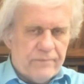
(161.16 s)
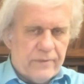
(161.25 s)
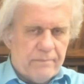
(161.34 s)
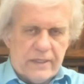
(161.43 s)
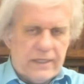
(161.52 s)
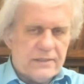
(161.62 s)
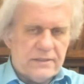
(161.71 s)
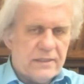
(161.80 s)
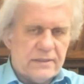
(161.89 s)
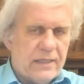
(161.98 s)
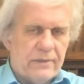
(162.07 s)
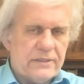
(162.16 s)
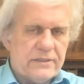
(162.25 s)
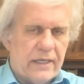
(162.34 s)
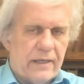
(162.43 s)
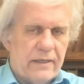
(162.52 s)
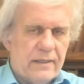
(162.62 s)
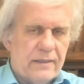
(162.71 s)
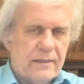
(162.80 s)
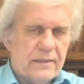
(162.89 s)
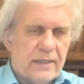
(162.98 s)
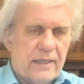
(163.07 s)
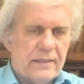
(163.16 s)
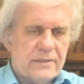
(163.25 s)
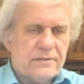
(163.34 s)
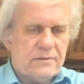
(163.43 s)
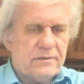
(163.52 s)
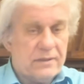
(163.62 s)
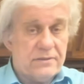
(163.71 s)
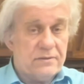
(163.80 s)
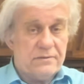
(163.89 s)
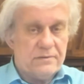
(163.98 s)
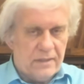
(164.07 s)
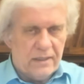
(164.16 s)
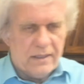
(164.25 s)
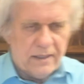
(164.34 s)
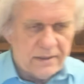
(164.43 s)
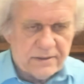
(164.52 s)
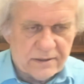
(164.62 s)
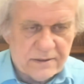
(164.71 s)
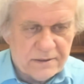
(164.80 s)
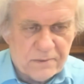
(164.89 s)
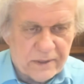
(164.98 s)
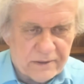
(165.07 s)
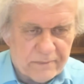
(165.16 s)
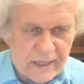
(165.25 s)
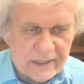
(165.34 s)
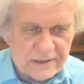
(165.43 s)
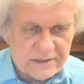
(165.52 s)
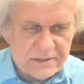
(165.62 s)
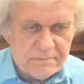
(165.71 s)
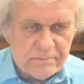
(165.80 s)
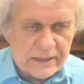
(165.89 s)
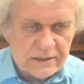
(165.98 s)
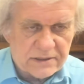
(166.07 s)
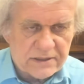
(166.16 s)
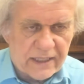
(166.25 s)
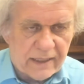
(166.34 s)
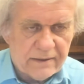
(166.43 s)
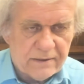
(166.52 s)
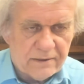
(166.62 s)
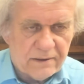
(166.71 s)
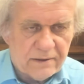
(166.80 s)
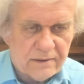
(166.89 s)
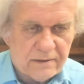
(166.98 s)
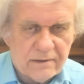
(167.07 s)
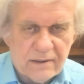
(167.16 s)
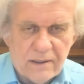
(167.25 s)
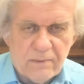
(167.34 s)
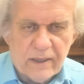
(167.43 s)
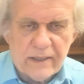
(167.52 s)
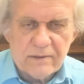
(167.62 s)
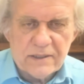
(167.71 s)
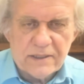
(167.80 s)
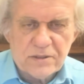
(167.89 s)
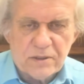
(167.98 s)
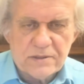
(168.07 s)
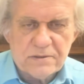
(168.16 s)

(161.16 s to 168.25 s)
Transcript: But he doesn't understand what he said. Okay, this is so you wonder about his mental state or what is going through